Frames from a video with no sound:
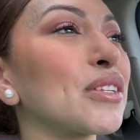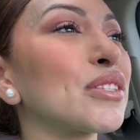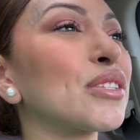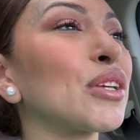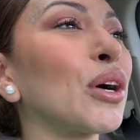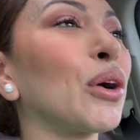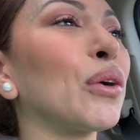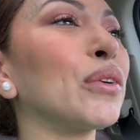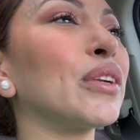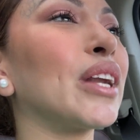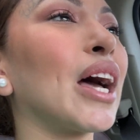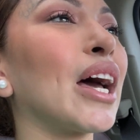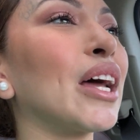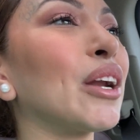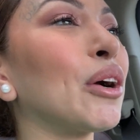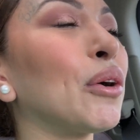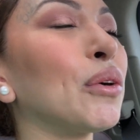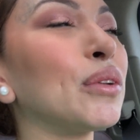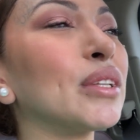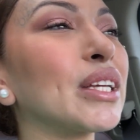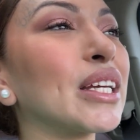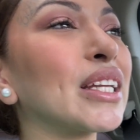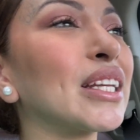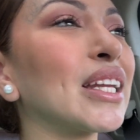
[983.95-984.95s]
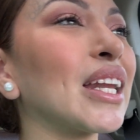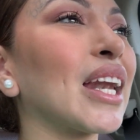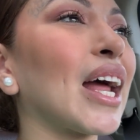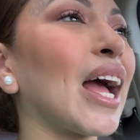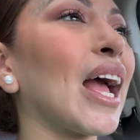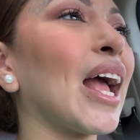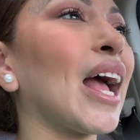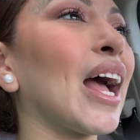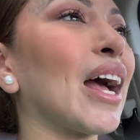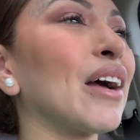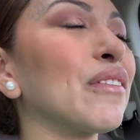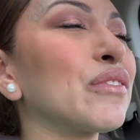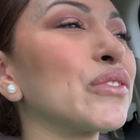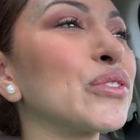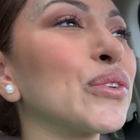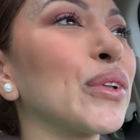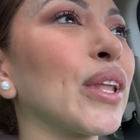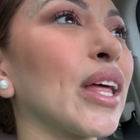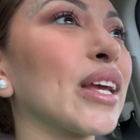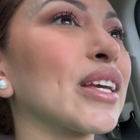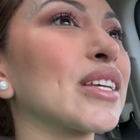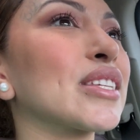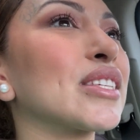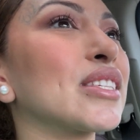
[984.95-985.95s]
So not only did I have to
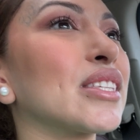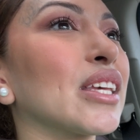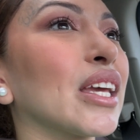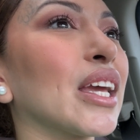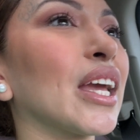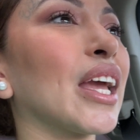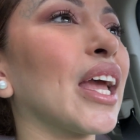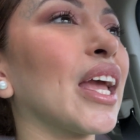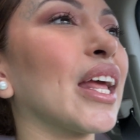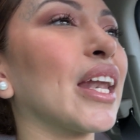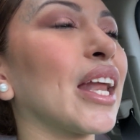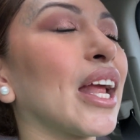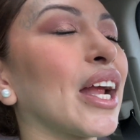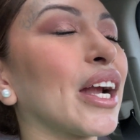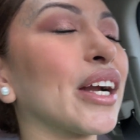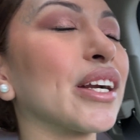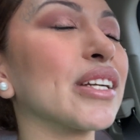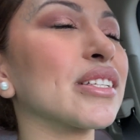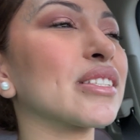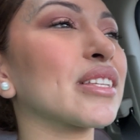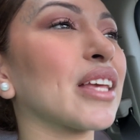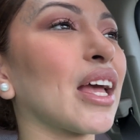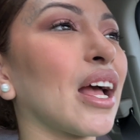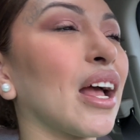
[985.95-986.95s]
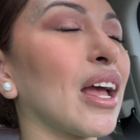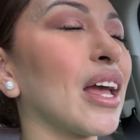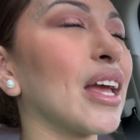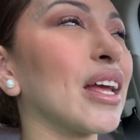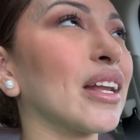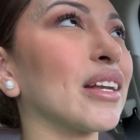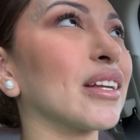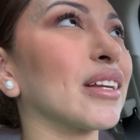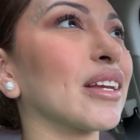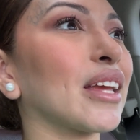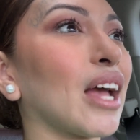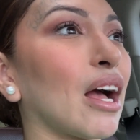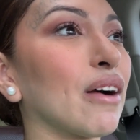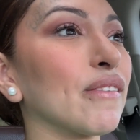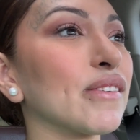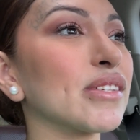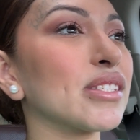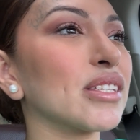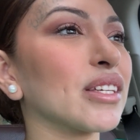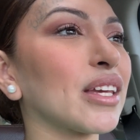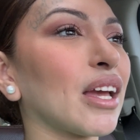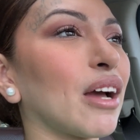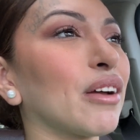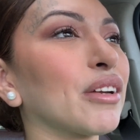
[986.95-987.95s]
like sit in
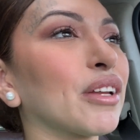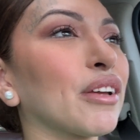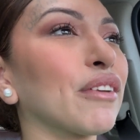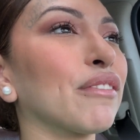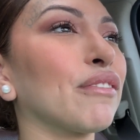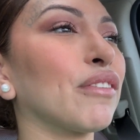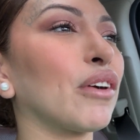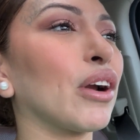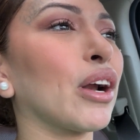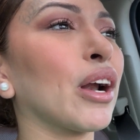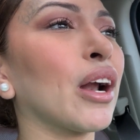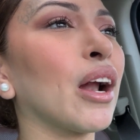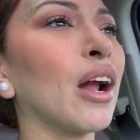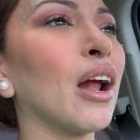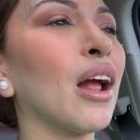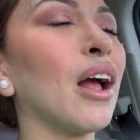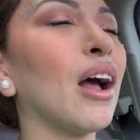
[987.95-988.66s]
Galveston County for